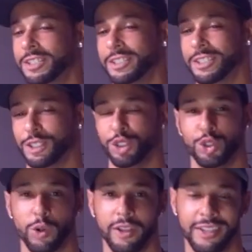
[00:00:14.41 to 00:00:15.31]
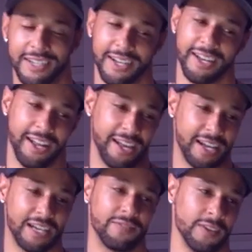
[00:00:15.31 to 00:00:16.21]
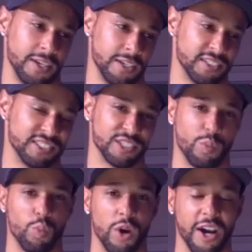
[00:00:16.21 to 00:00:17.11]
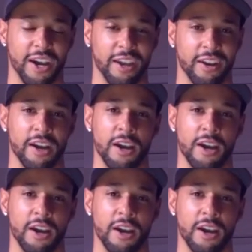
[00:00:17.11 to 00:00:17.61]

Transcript: Just enjoy the night, have some wine.